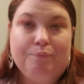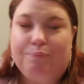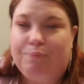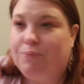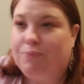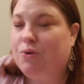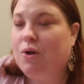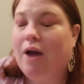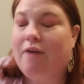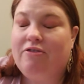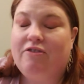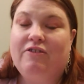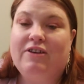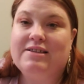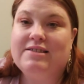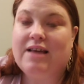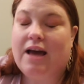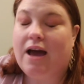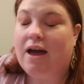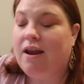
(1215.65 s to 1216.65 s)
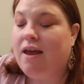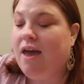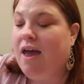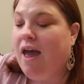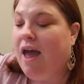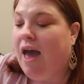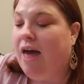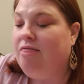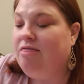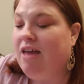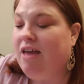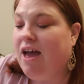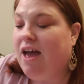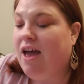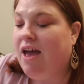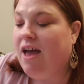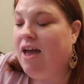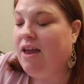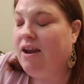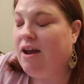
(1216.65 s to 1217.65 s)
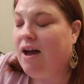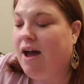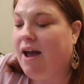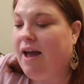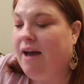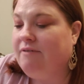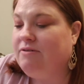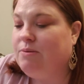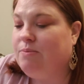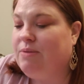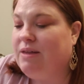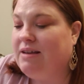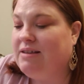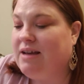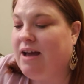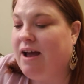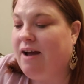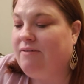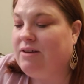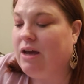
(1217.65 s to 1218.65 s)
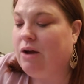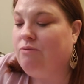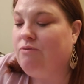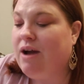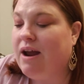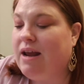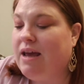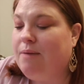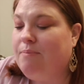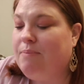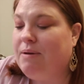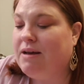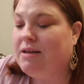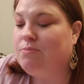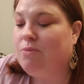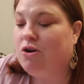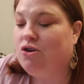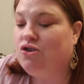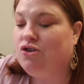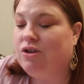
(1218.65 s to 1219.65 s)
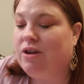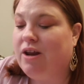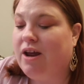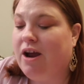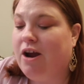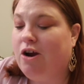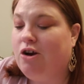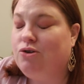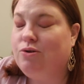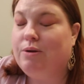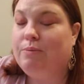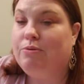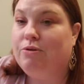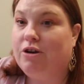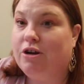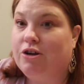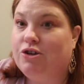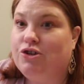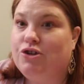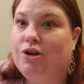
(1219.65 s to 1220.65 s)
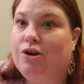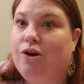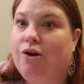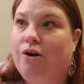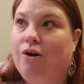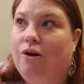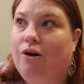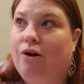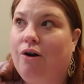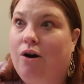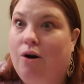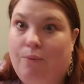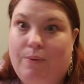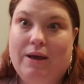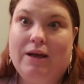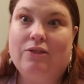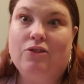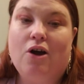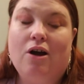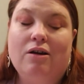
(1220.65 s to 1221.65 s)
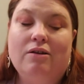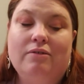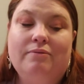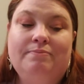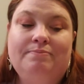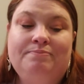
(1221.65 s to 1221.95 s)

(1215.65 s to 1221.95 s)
So I have to fix that. And then I have some things I have to get ready because Marshall and I are doing production all weekend long.